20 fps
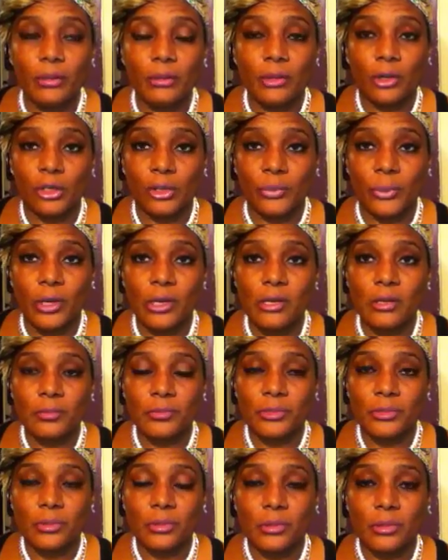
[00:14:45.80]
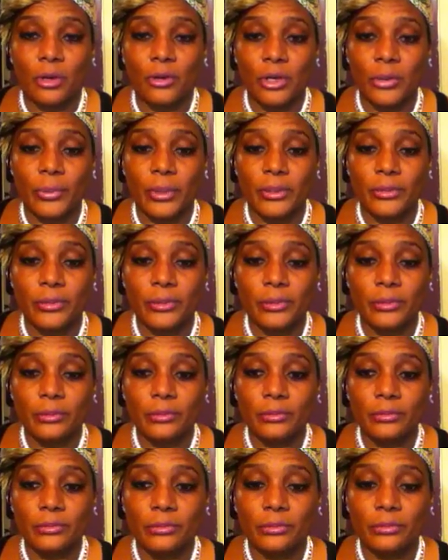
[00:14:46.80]
Go to work. Go to work.
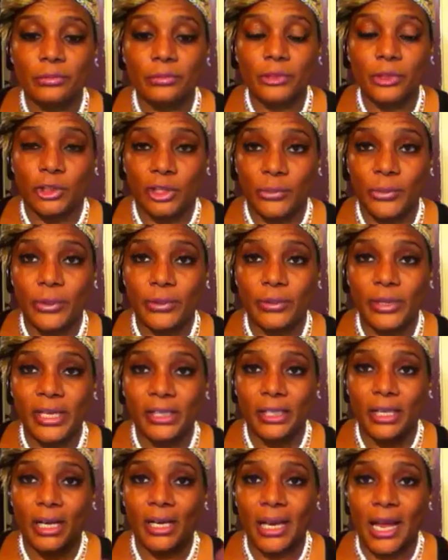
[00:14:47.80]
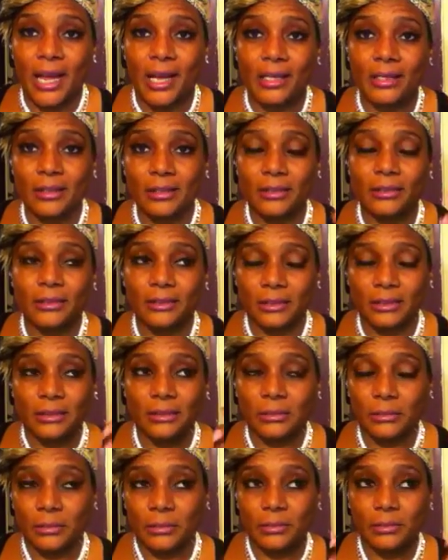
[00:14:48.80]
Go to work. Hit that clock.
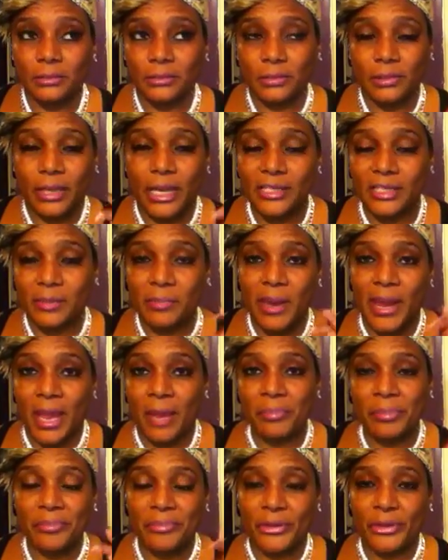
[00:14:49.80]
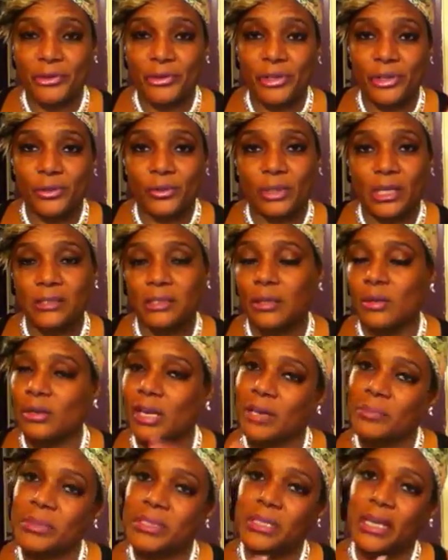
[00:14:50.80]
In case something happens, before you know it, they say,
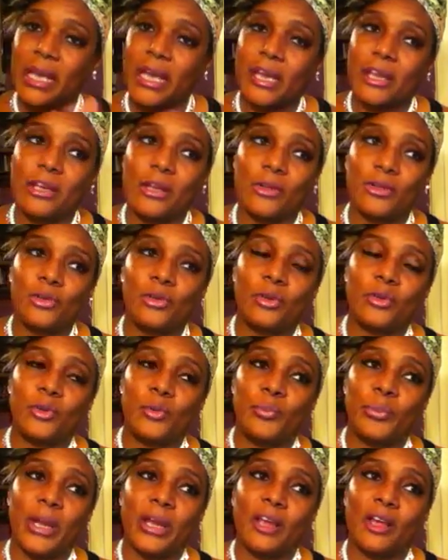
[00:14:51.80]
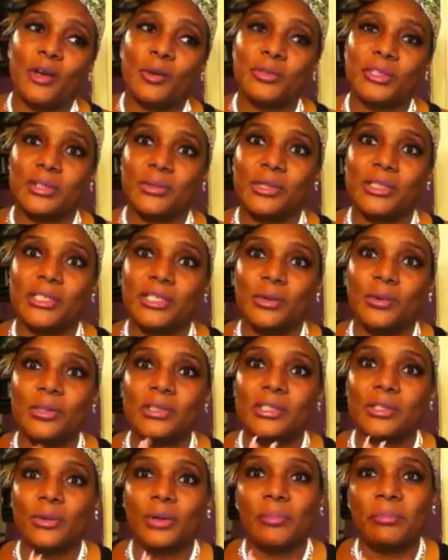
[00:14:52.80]
okay, Miss Kai, you bring home so and
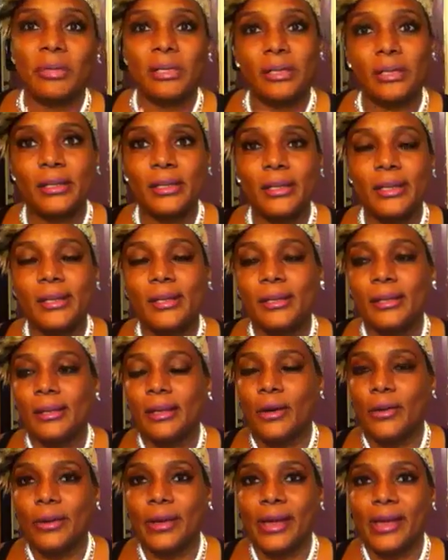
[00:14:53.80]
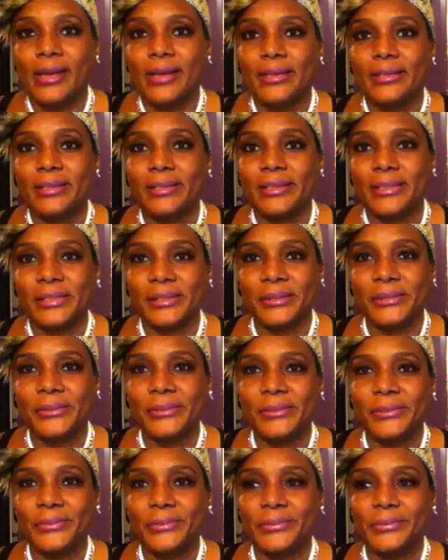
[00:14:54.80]
so a month. Okay,
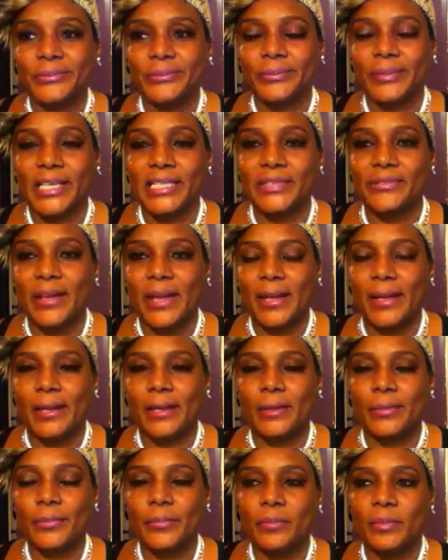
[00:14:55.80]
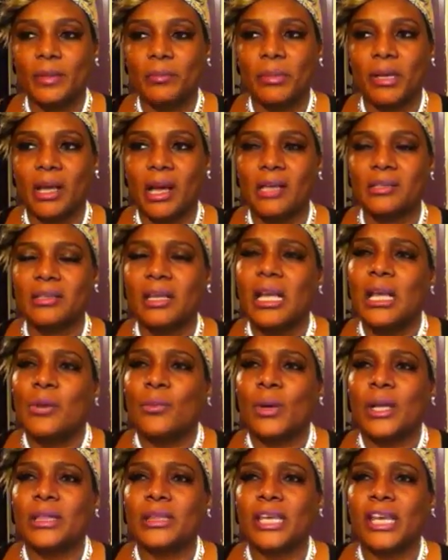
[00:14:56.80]
cool. That's fine. Because
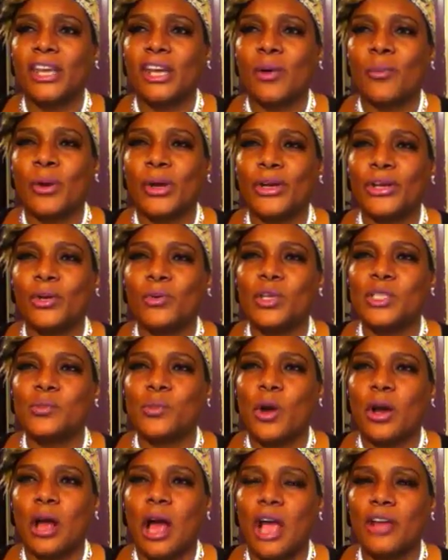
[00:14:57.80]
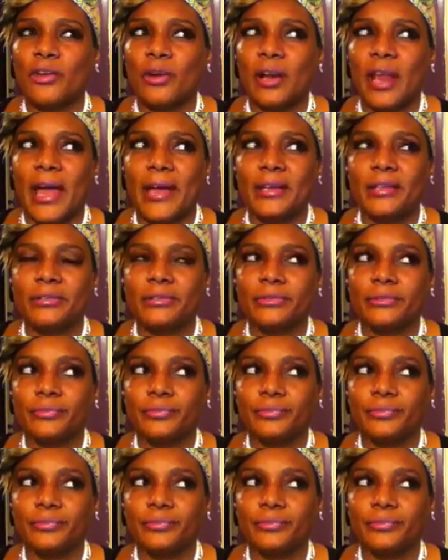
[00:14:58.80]
one thing you don't want to do is work all your life,